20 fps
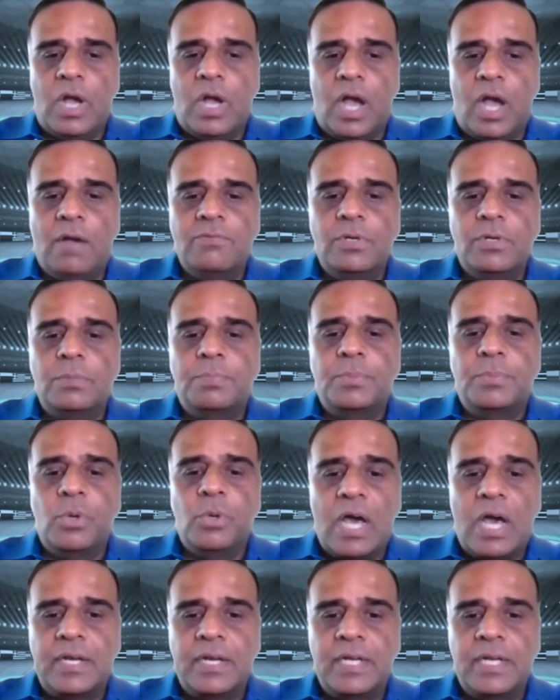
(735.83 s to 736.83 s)
Our
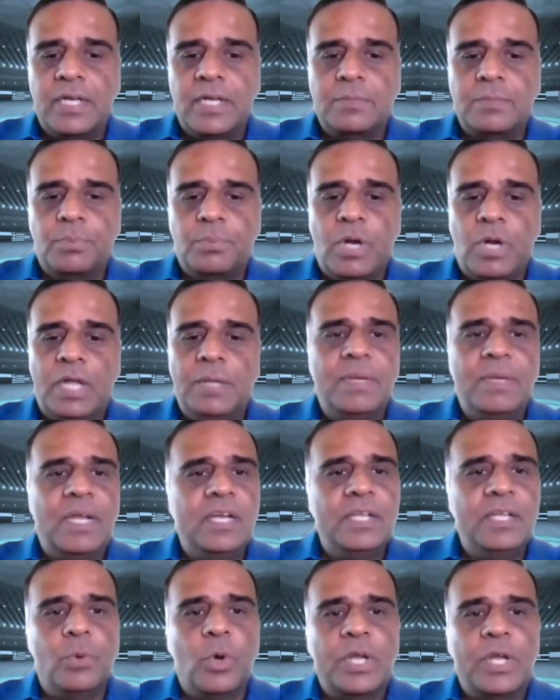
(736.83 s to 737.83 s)
product,
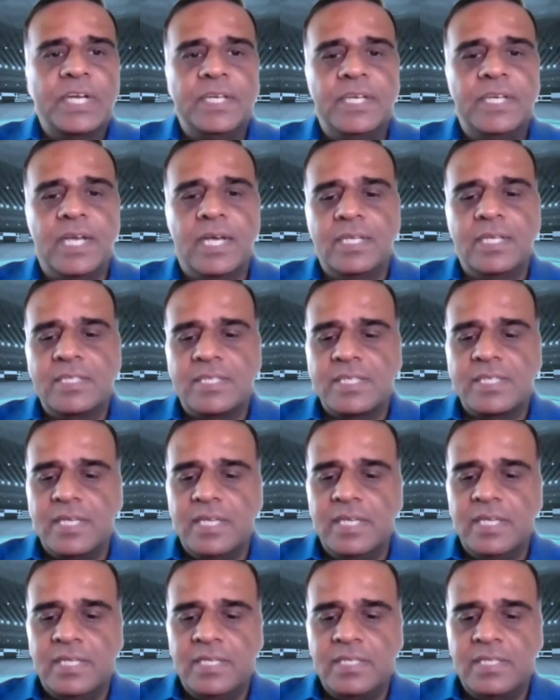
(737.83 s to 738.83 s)
primarily what it does
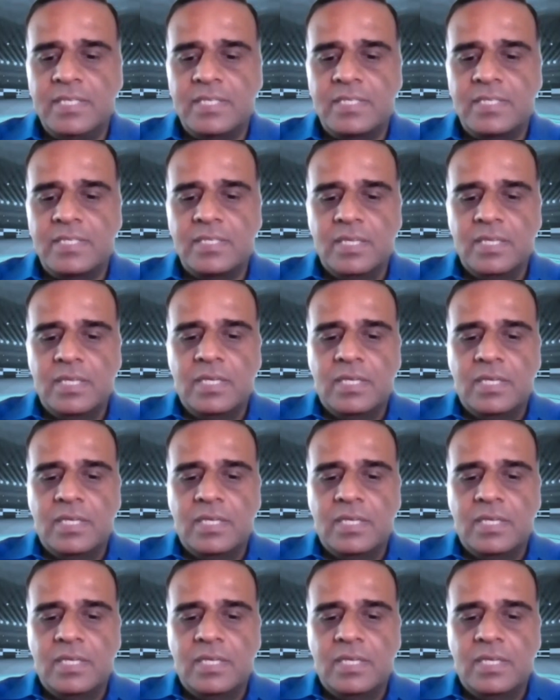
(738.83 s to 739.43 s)
is